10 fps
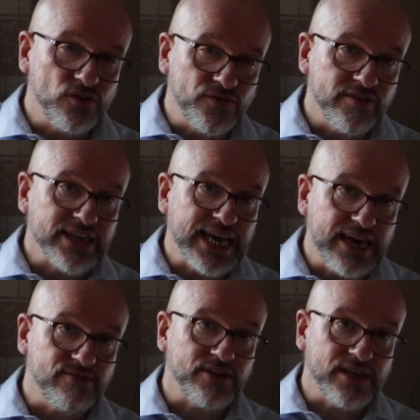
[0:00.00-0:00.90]
look very
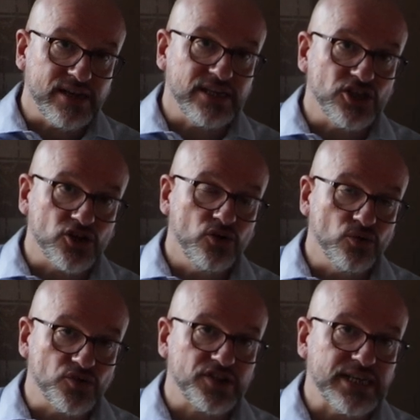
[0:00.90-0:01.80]
carefully at each
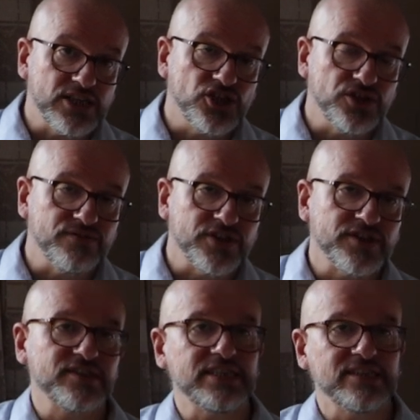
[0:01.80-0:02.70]
course at each
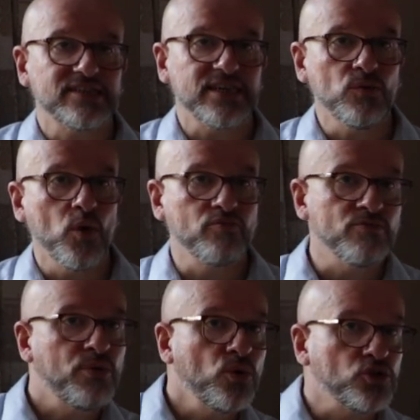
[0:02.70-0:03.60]
university to see what
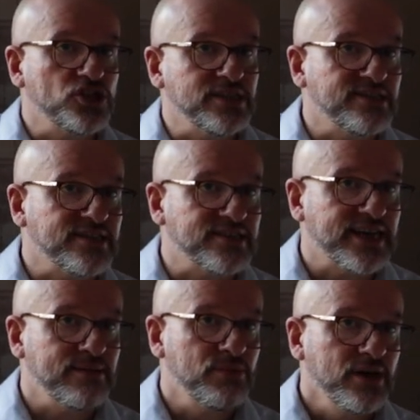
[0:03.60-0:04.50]
proportion is
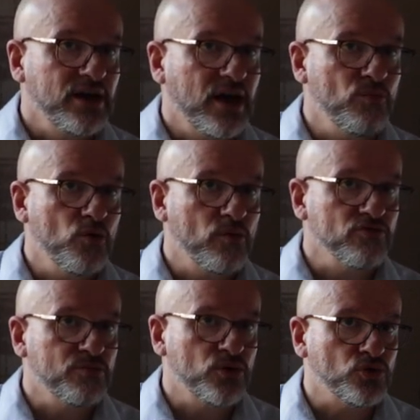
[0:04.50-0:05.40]
exam and what
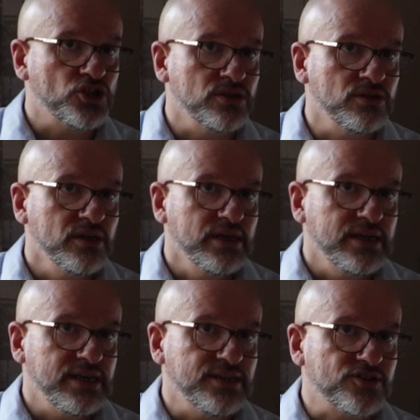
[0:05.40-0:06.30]
proportion
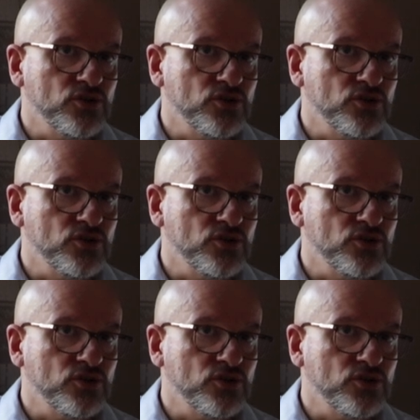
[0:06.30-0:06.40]
is